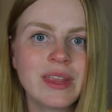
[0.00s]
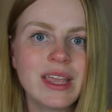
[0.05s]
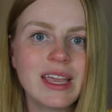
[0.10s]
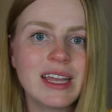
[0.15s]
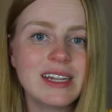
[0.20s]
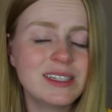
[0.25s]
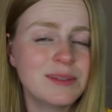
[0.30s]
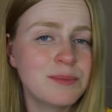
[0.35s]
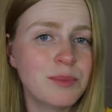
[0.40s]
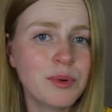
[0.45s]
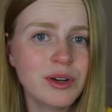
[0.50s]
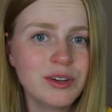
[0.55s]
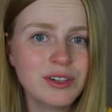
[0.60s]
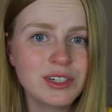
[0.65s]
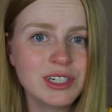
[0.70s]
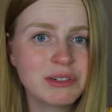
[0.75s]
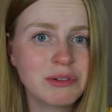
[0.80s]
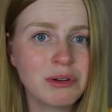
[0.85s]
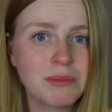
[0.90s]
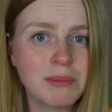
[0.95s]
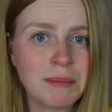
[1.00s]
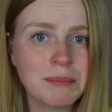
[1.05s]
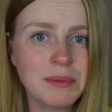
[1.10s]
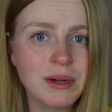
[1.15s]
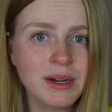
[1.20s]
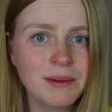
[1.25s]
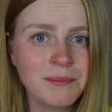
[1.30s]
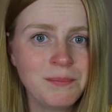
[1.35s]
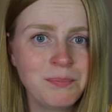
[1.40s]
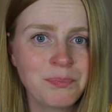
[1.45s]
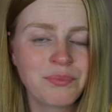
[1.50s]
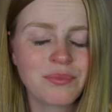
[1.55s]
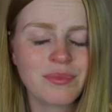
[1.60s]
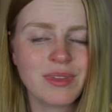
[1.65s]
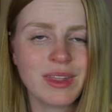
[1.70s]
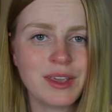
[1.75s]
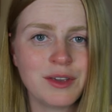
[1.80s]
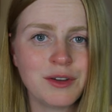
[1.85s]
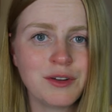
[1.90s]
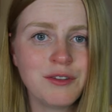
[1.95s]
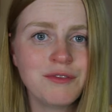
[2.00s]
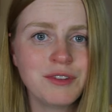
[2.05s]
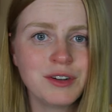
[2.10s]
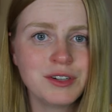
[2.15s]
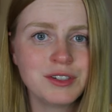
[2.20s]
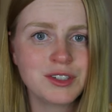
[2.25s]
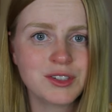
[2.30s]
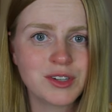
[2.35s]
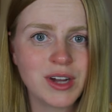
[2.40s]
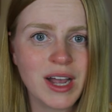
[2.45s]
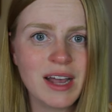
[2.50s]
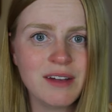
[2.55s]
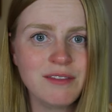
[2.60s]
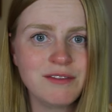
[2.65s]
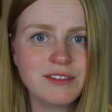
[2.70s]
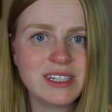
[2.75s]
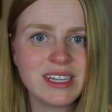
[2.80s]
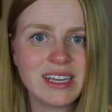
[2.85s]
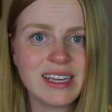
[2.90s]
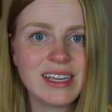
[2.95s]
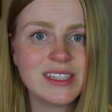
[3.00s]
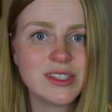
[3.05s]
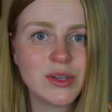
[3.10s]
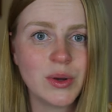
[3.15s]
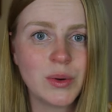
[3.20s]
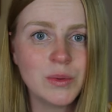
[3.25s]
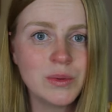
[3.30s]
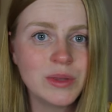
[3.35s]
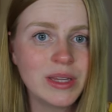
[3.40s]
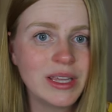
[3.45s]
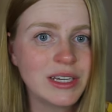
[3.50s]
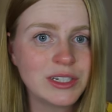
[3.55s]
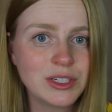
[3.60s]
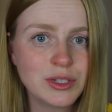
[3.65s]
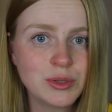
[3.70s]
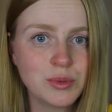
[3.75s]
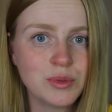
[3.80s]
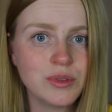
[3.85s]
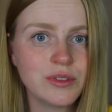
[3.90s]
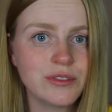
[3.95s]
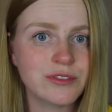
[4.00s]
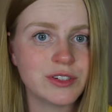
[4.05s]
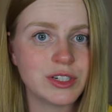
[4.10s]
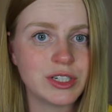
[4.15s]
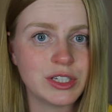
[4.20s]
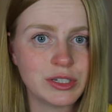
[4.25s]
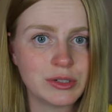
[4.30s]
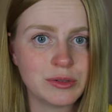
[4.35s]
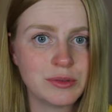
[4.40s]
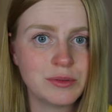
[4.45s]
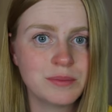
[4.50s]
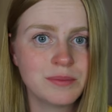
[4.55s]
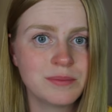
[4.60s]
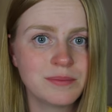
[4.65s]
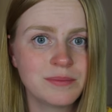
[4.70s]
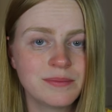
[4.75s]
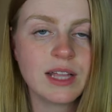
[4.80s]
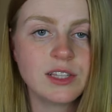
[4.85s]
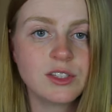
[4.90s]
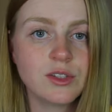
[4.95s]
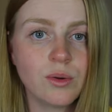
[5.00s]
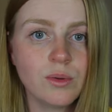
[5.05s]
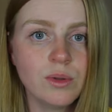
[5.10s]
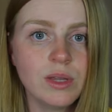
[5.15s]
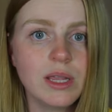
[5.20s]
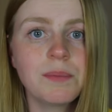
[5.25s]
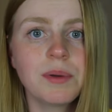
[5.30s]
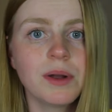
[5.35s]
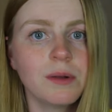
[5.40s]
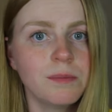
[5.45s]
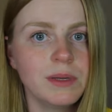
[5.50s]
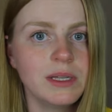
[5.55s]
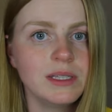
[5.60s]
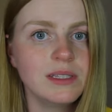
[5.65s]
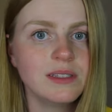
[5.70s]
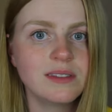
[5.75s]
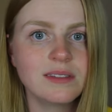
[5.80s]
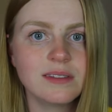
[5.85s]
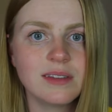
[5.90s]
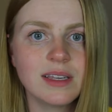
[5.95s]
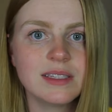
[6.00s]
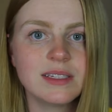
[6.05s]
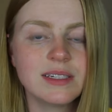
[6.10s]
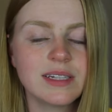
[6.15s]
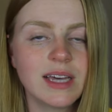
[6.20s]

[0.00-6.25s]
it's important to remember that your first draft is only a tool for you. Its only purpose is